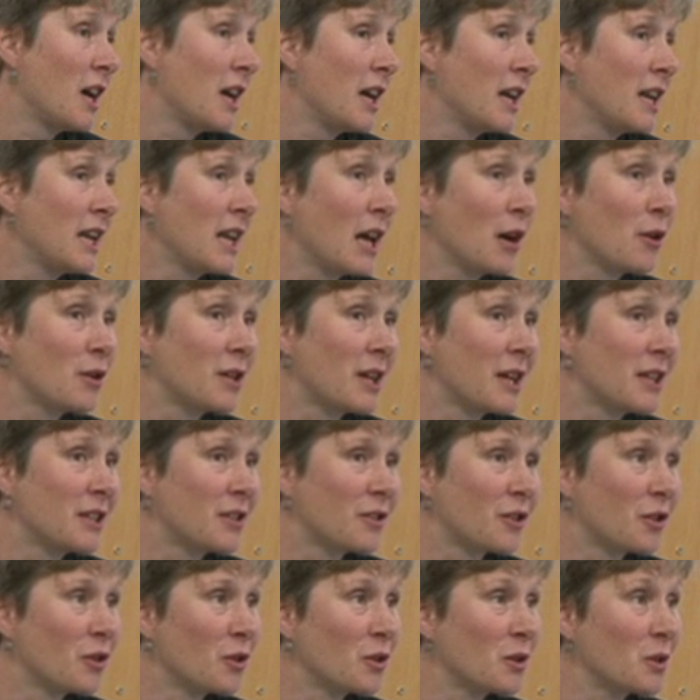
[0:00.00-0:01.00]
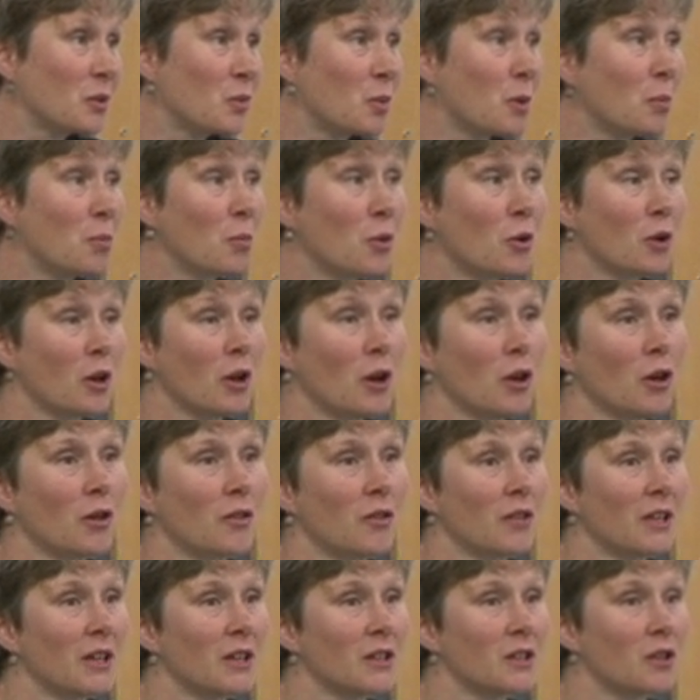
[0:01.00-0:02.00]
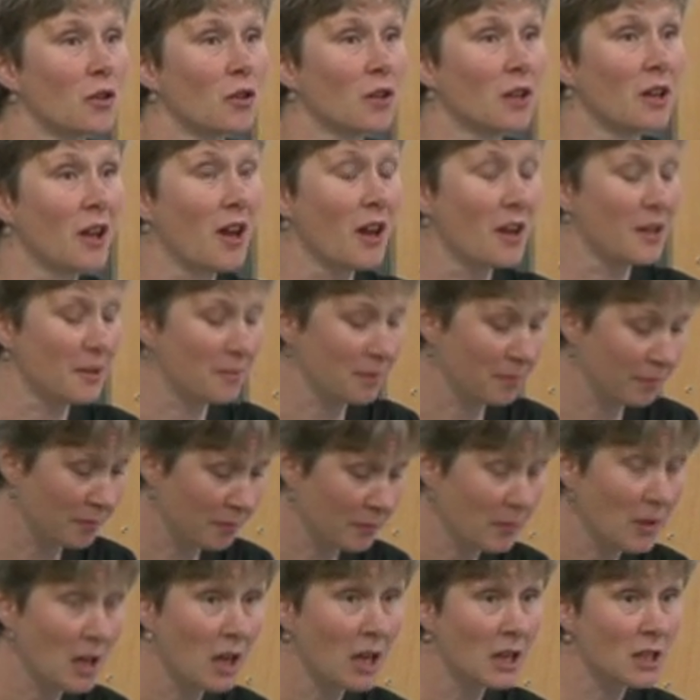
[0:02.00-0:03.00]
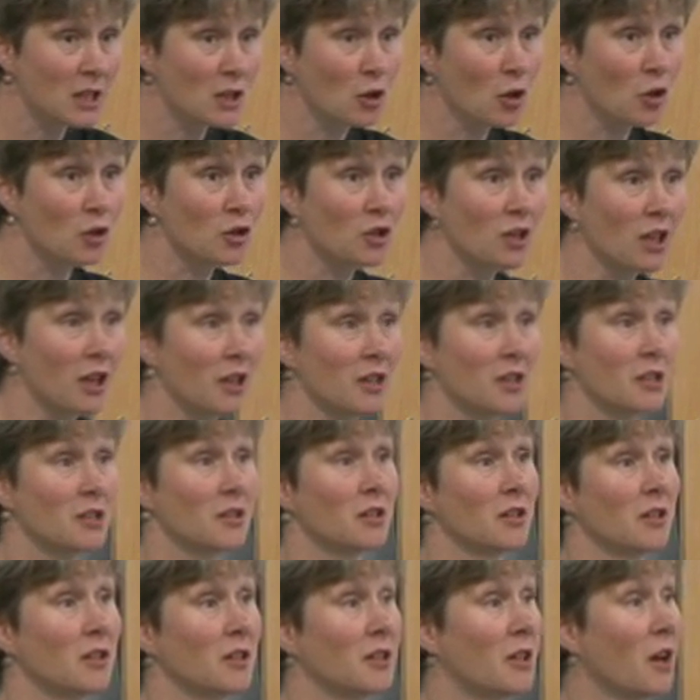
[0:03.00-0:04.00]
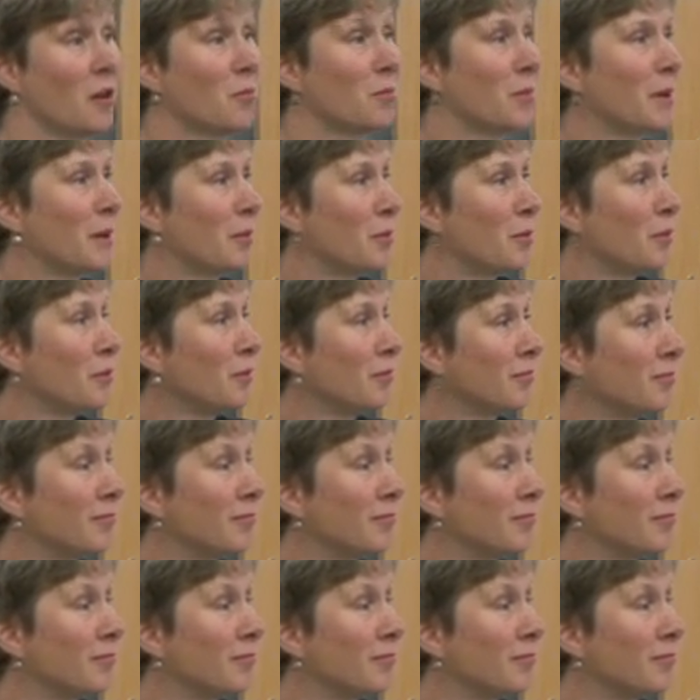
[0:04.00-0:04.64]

Nowadays, of course, we put a lot of things online. It's not just young people,